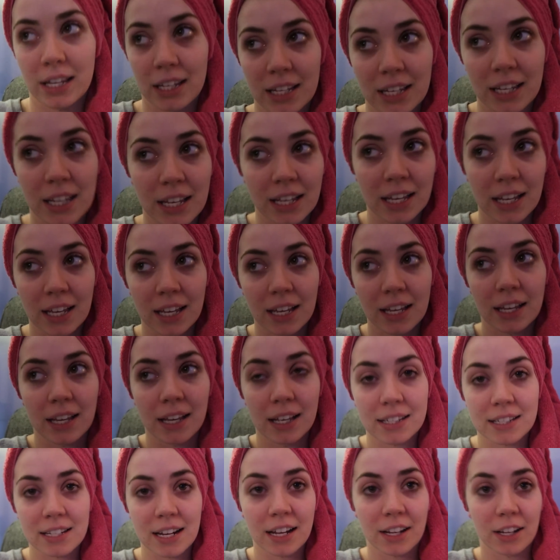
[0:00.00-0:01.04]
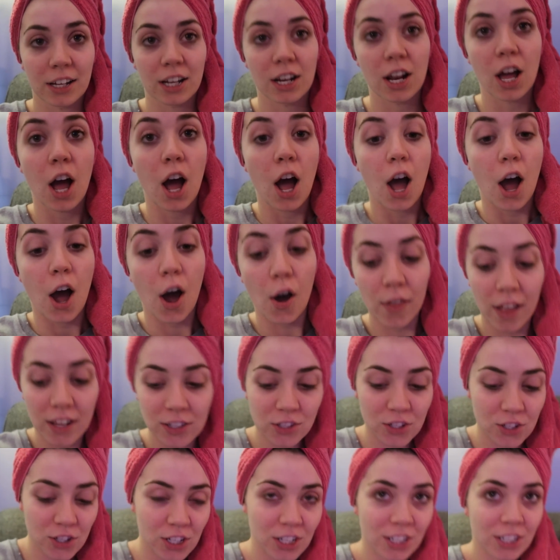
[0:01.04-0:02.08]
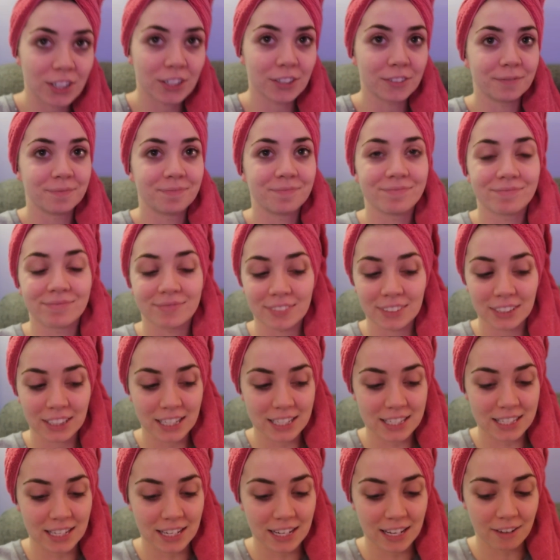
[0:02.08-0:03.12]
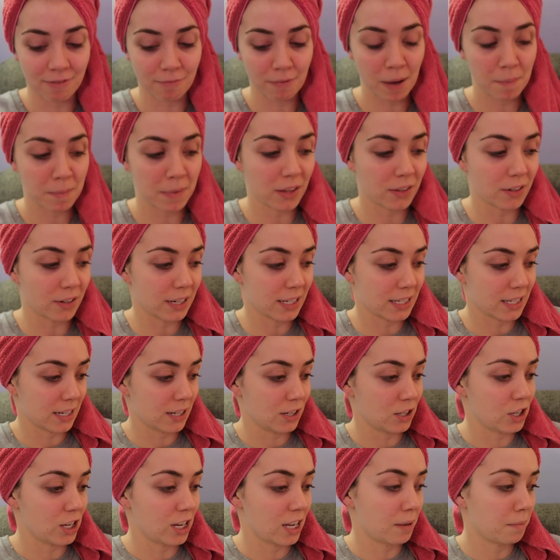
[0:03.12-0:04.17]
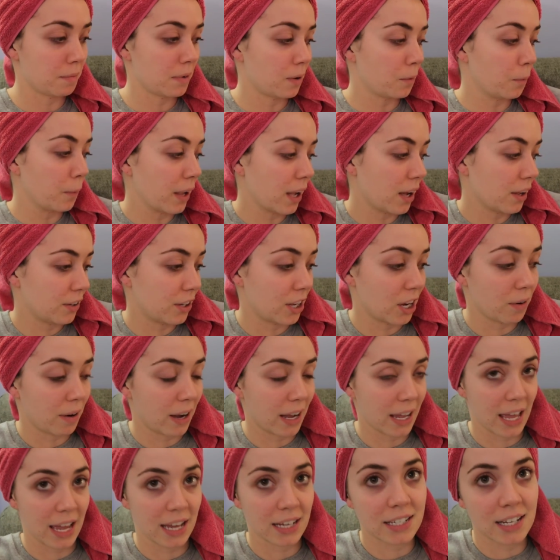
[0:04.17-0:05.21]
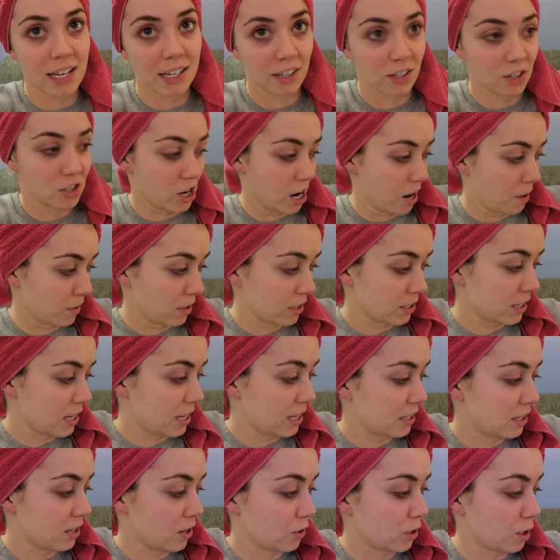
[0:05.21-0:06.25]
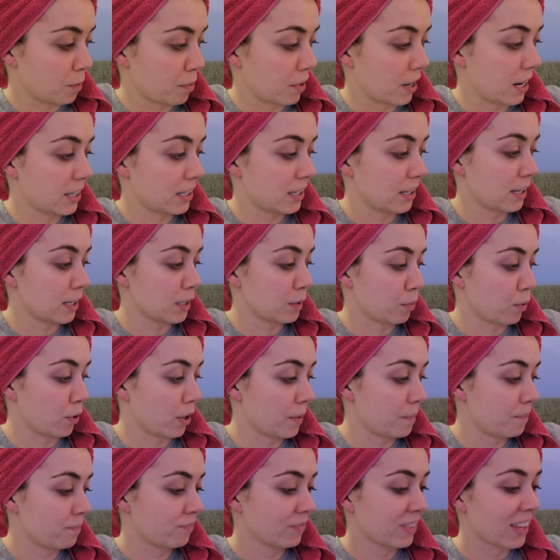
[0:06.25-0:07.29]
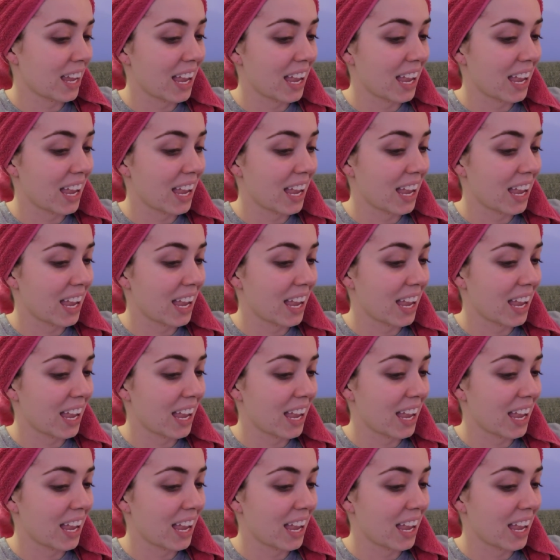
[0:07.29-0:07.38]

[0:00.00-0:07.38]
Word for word: New Christmas socks. It's not good. Oh, that's true. Listen, if my mother isn't a gym, we all know I hate taking showers. It's no surprise at this point.